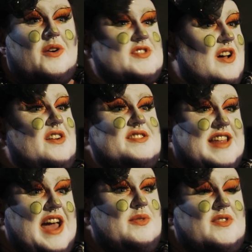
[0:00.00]
go to
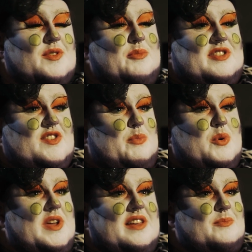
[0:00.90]
haunted houses and be the
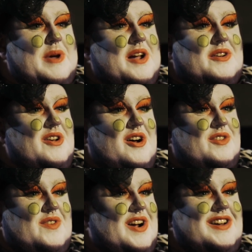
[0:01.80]
spookiest pair in
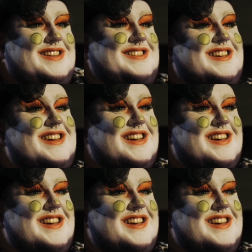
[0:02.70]
all of Ireland.